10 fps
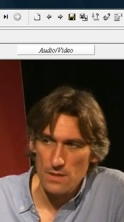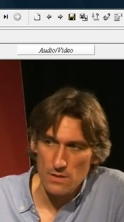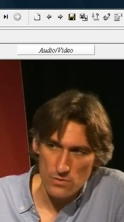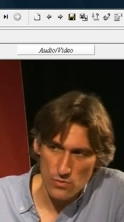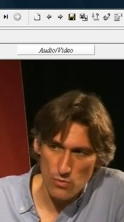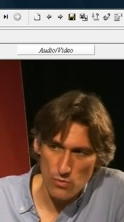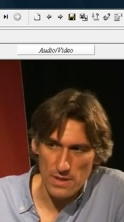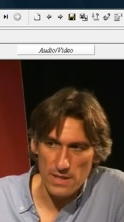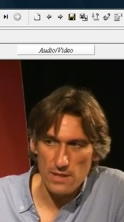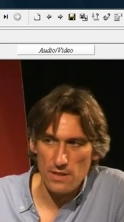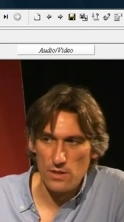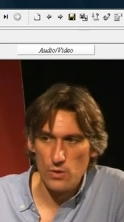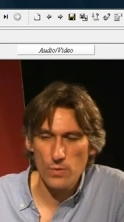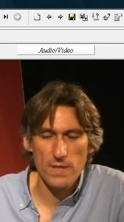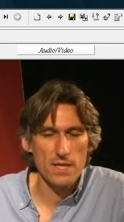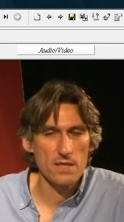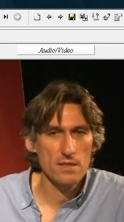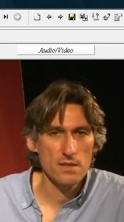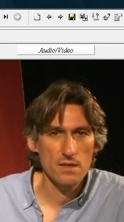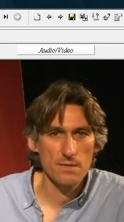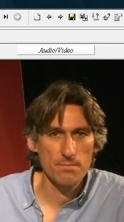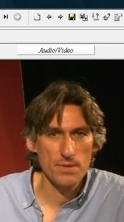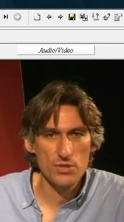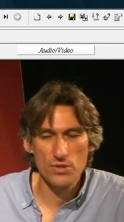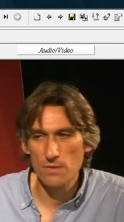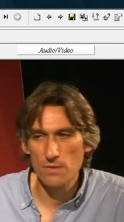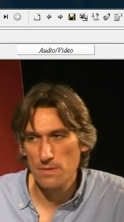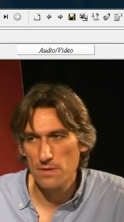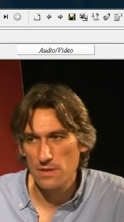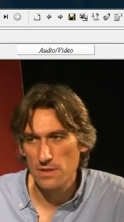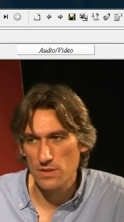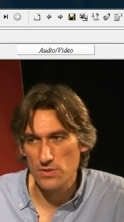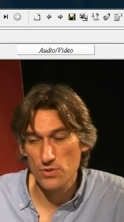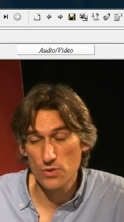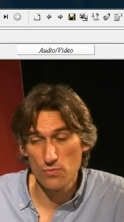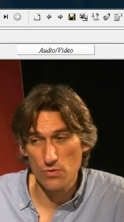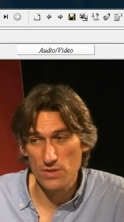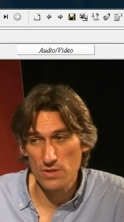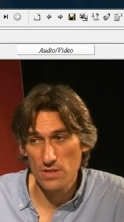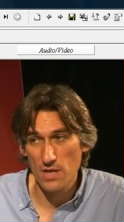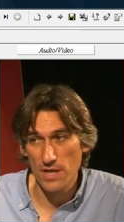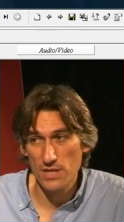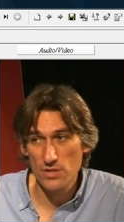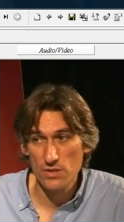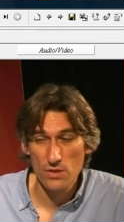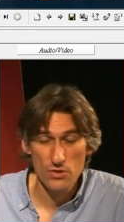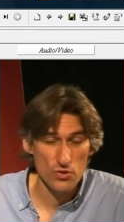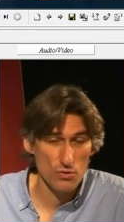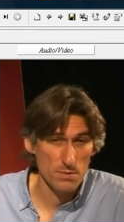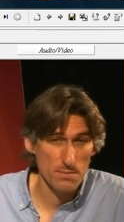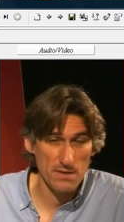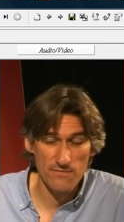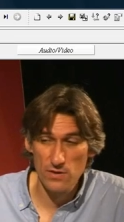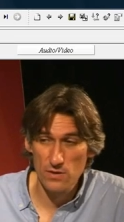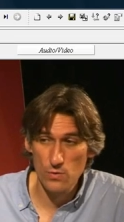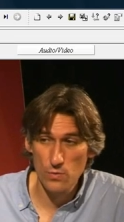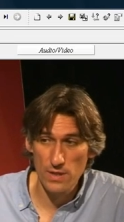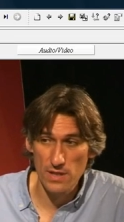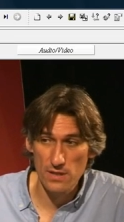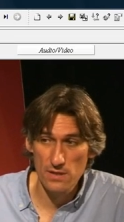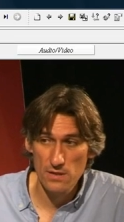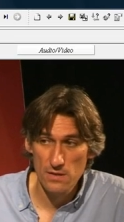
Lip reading: Normally a queen and bishop against two rooks and knight should be better for the queen,